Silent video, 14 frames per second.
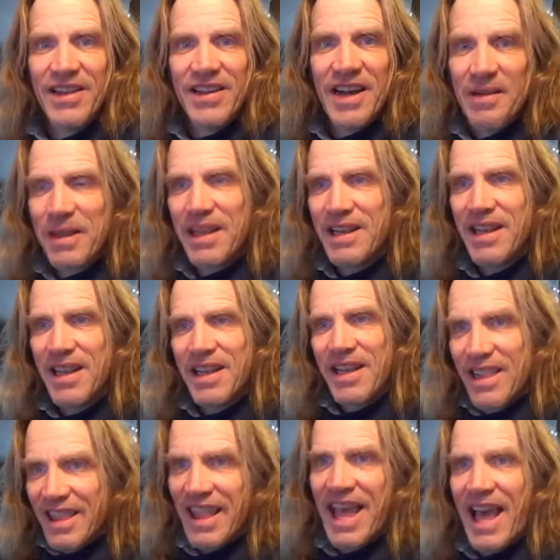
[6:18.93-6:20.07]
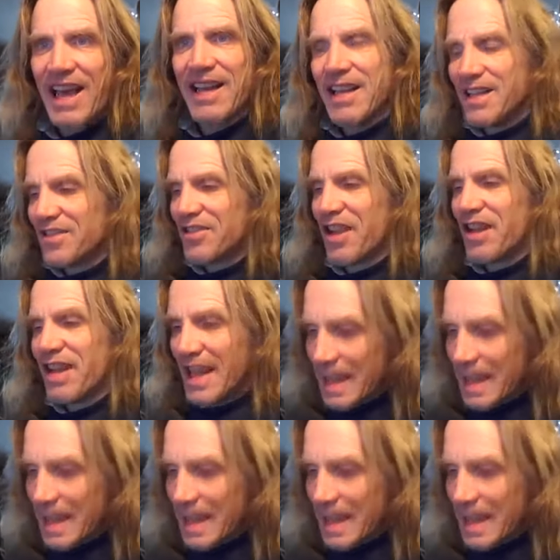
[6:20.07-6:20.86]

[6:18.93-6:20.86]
I mean, that is an